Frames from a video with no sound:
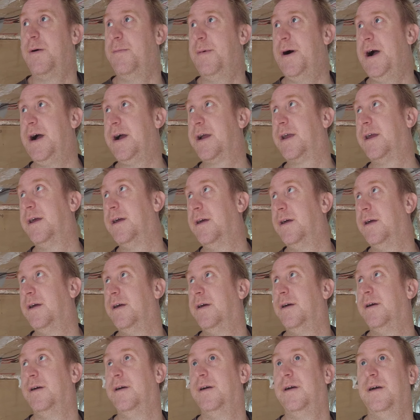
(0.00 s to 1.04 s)
got back.
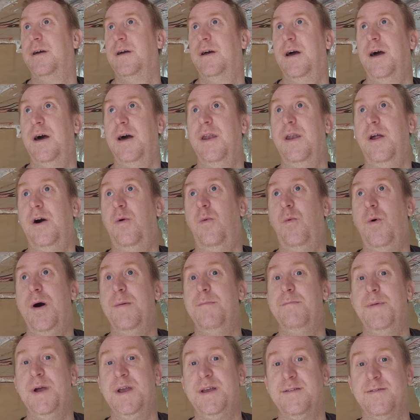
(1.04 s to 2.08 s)
And not
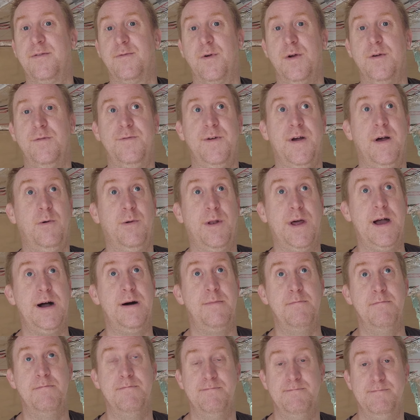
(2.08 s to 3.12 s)
one piece of roof fell
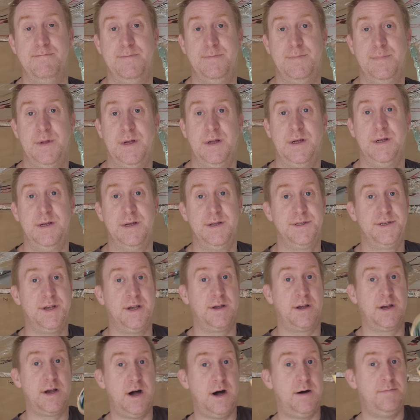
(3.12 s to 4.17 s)
down. So
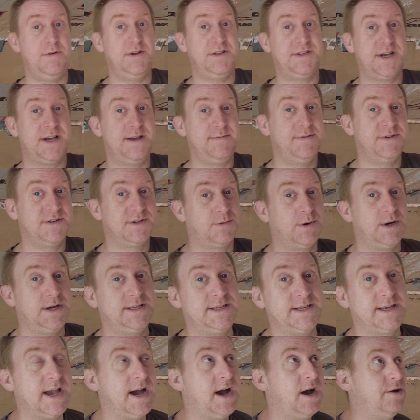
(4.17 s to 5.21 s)
carpet tape is the way
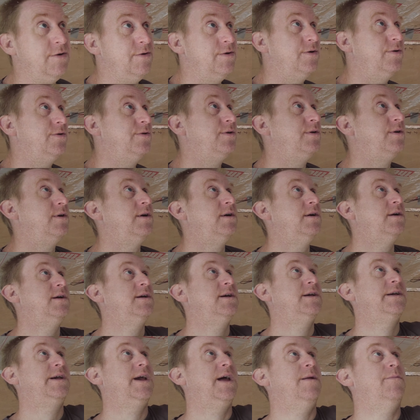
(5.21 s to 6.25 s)
to go.
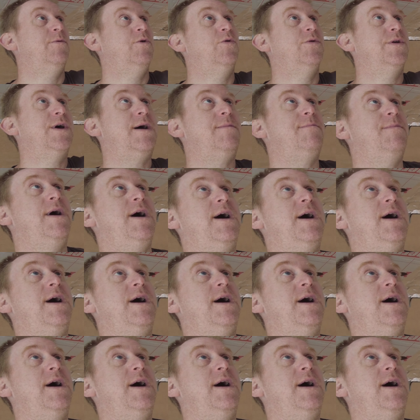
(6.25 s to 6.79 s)
Get the board up